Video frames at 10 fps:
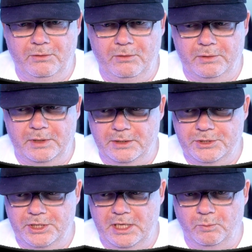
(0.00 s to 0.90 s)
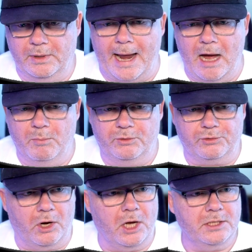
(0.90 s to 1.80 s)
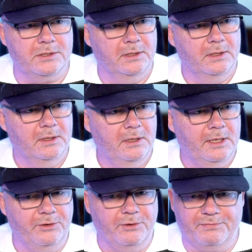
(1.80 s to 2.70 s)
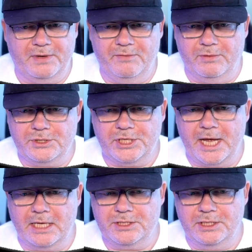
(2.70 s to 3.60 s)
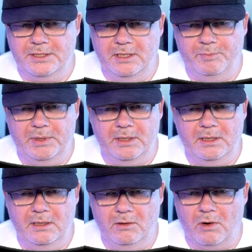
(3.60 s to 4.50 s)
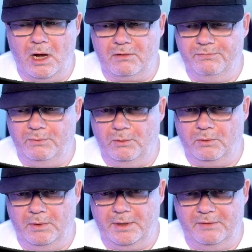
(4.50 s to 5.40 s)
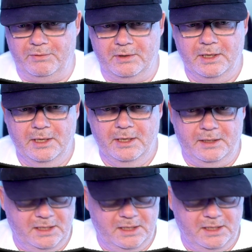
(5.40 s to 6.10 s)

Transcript: can cheat with Albatross in your favorite chat GTP, Grok 4, whatever. It'll give